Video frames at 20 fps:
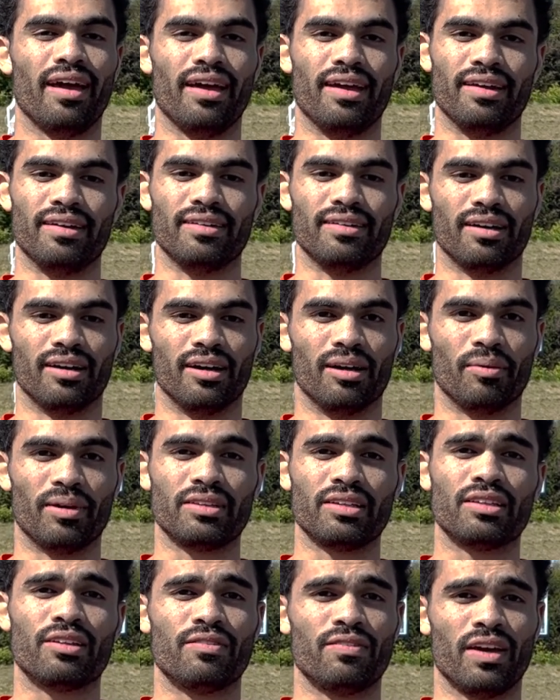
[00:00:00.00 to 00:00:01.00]
and
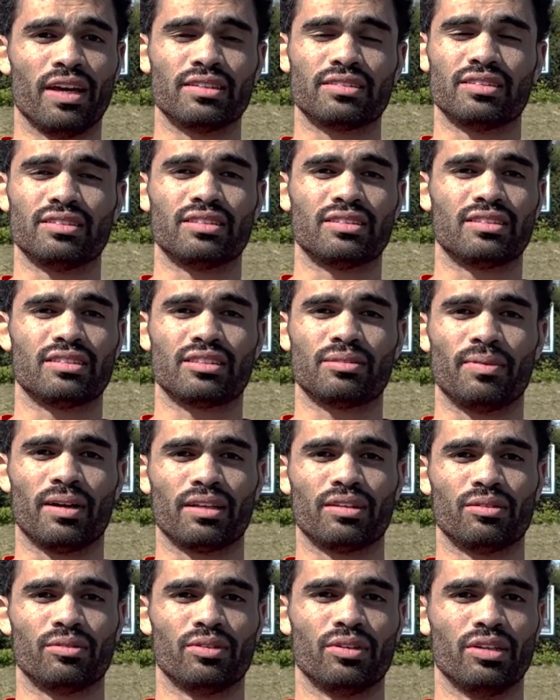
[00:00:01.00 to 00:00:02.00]
I think the fans can just
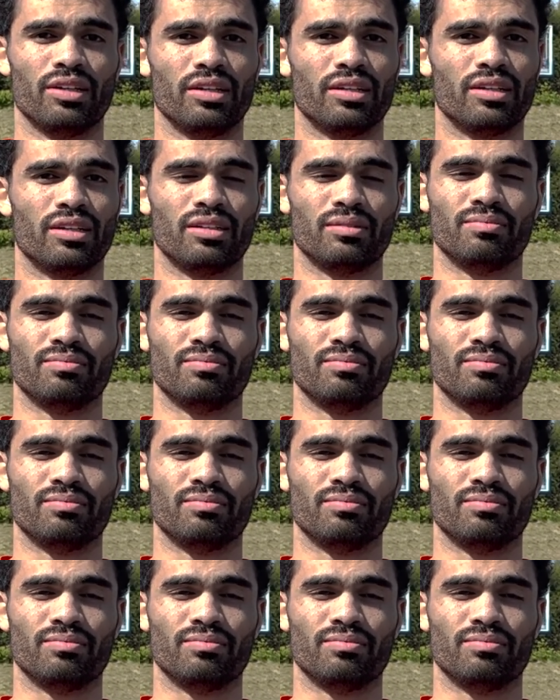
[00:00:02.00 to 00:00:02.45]
expect a really